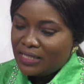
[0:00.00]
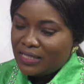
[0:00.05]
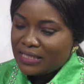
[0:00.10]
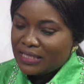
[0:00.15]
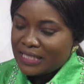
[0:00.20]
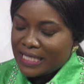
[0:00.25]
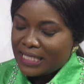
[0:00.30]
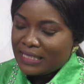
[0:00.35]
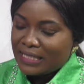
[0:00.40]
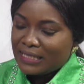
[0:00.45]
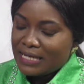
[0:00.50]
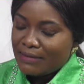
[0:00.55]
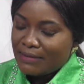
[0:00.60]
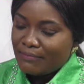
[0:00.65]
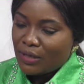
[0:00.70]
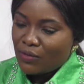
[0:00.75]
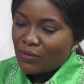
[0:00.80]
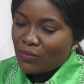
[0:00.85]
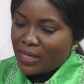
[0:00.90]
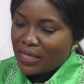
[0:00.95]
Yes,
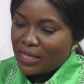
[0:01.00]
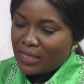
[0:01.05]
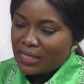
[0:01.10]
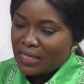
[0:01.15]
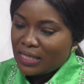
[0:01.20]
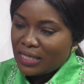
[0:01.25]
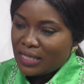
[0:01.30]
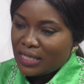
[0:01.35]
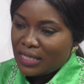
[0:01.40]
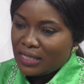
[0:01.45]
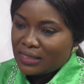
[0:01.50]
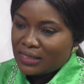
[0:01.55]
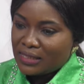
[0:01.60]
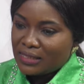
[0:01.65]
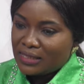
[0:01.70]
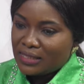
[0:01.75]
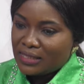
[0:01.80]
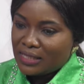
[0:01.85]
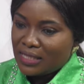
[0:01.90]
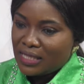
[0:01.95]
number one, mm-hmm.
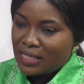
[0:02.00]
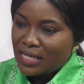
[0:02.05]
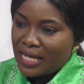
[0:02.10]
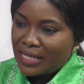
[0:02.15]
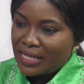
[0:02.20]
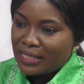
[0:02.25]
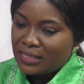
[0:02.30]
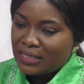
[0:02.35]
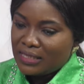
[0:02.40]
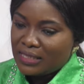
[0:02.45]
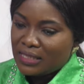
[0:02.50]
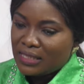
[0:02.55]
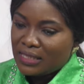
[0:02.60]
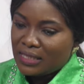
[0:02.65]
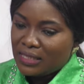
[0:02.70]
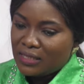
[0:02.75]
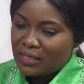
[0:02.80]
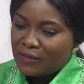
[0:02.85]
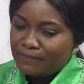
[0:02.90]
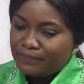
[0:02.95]
and I
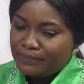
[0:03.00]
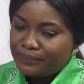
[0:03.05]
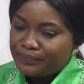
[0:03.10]
see